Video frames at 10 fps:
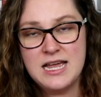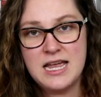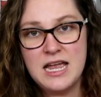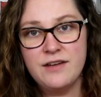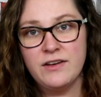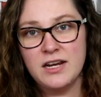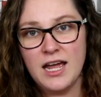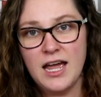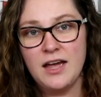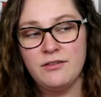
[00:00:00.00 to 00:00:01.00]
even
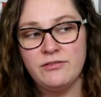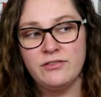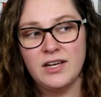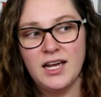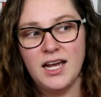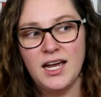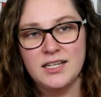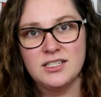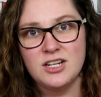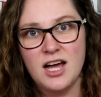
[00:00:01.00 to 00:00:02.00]
if
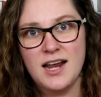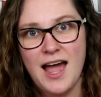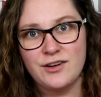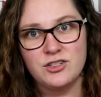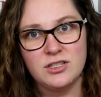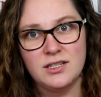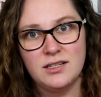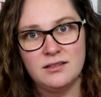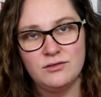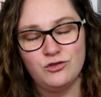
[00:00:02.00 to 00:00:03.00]
it's not
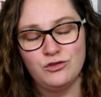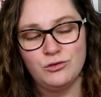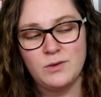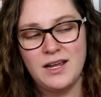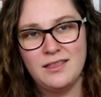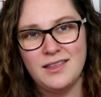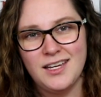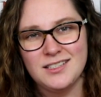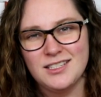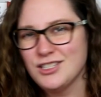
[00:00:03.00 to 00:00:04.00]
actually the right
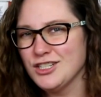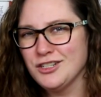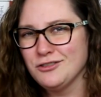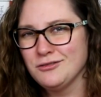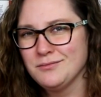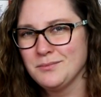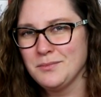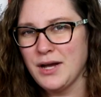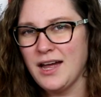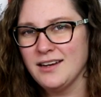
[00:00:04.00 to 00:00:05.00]
thing to do.
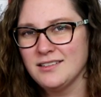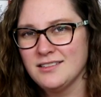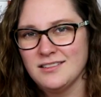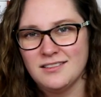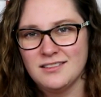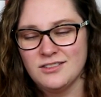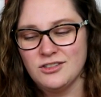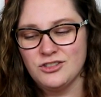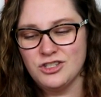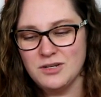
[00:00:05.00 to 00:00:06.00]
But
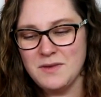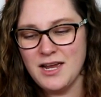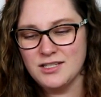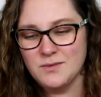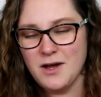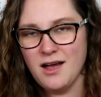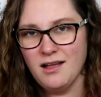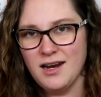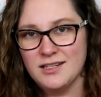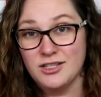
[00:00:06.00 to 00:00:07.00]
she means
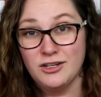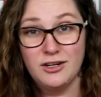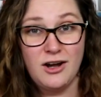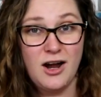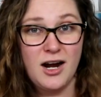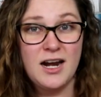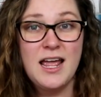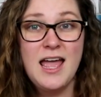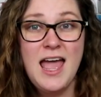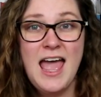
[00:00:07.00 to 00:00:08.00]
well and has a good heart.
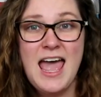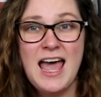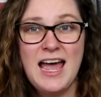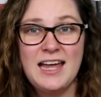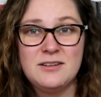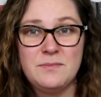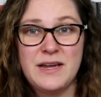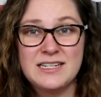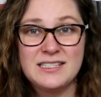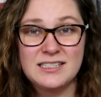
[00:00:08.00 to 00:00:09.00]
And
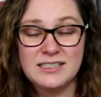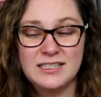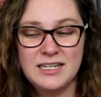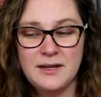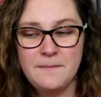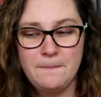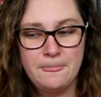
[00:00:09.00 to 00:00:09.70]
basically,